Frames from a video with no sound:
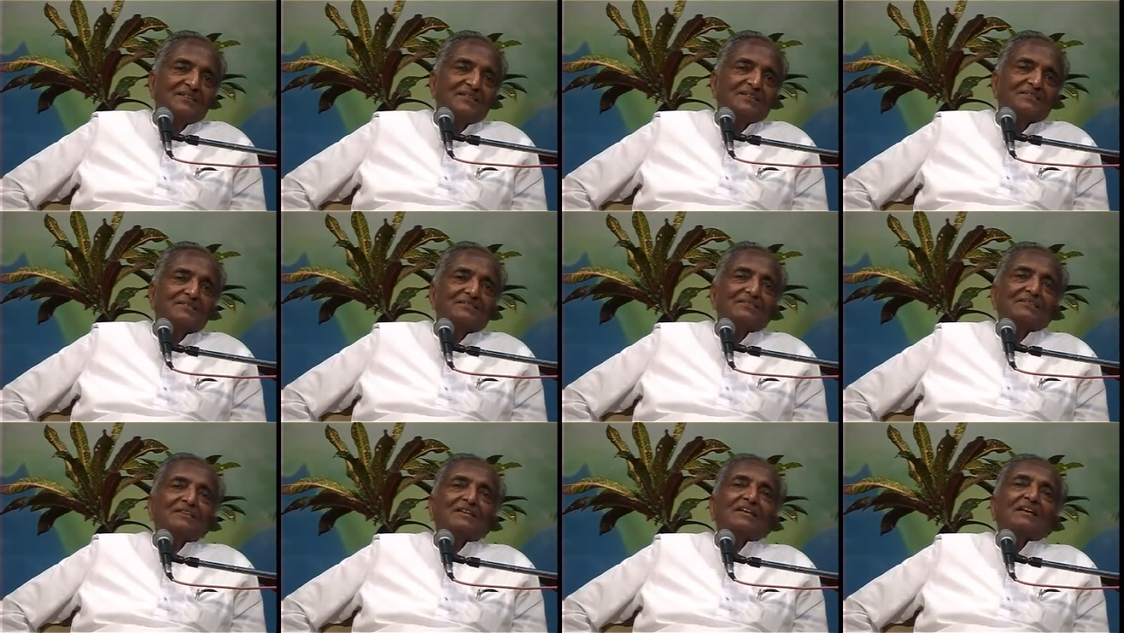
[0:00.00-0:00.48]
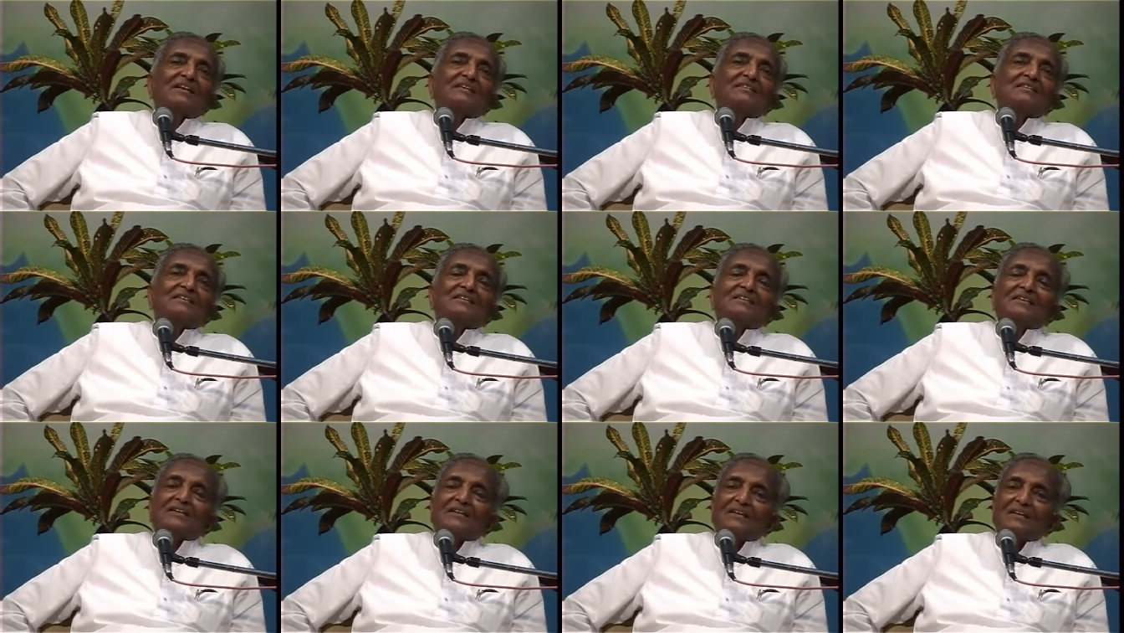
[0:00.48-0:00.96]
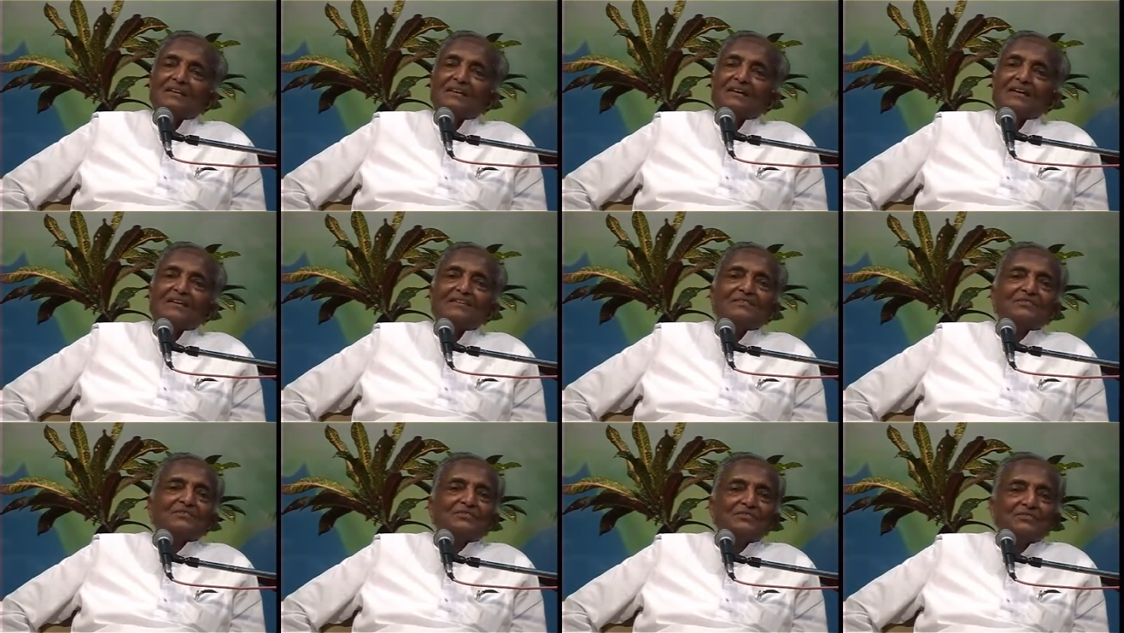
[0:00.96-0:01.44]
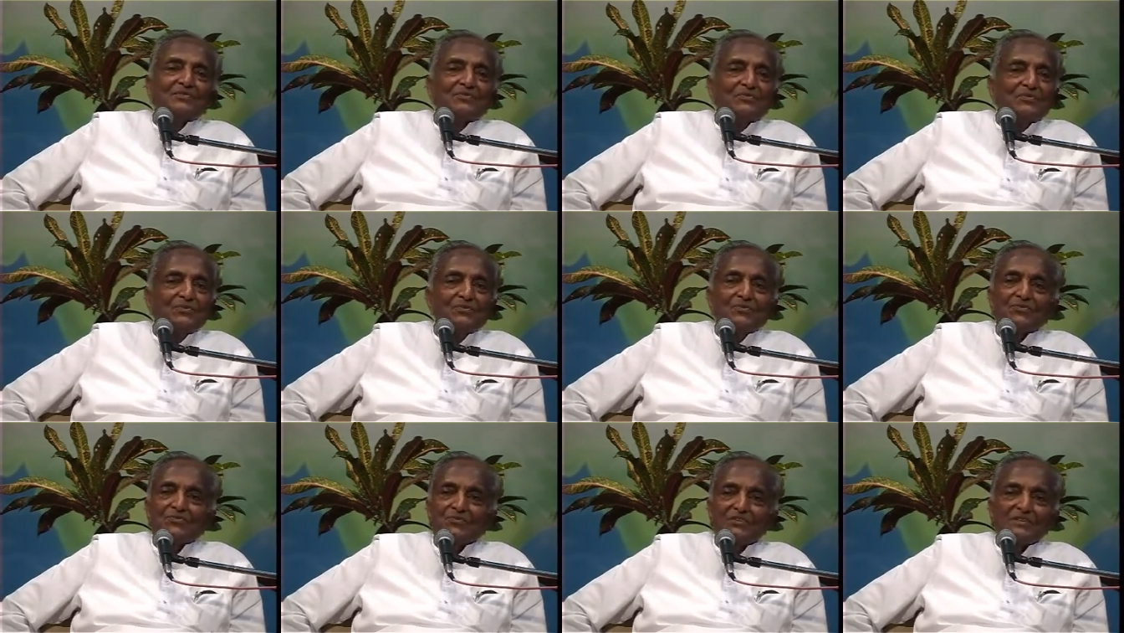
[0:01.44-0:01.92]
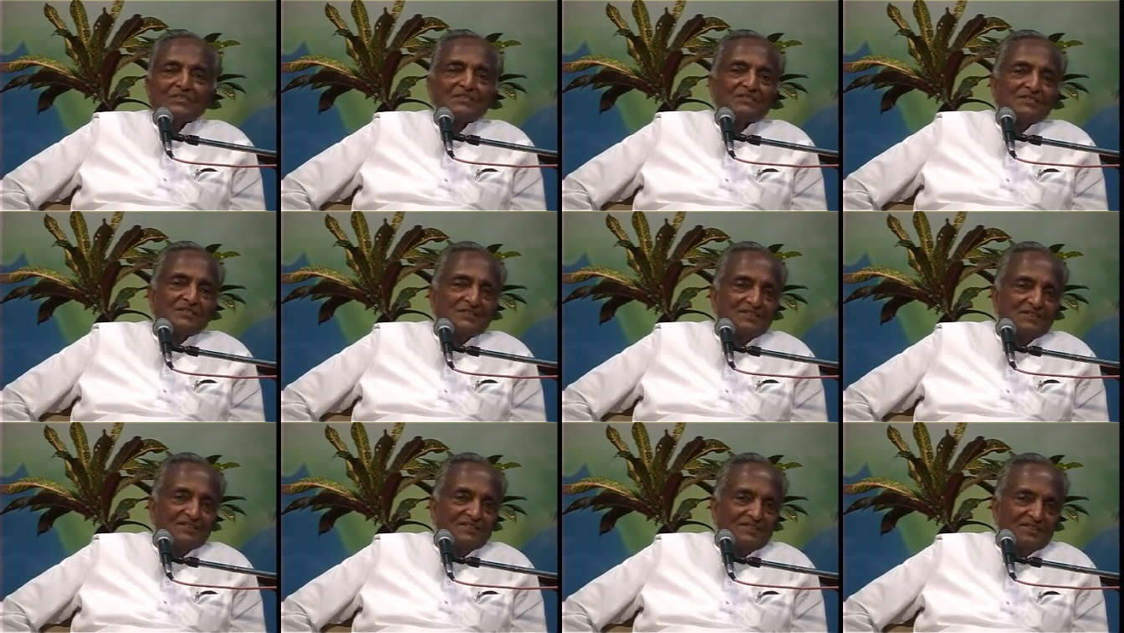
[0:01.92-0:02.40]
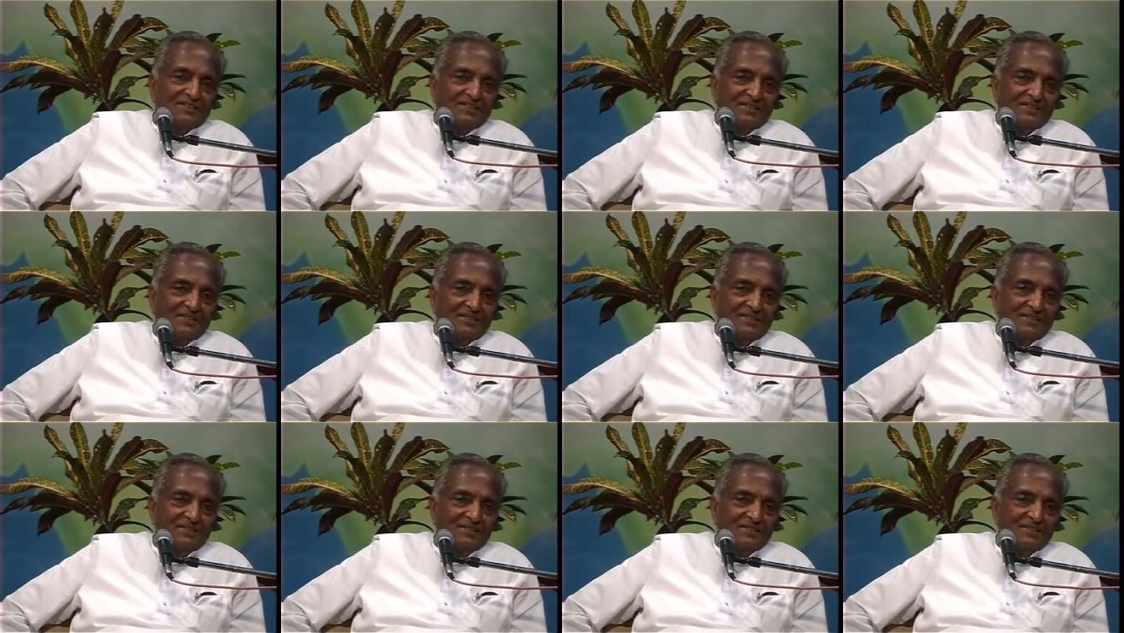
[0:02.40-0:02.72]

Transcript: So then I said, Can I ask you a few questions?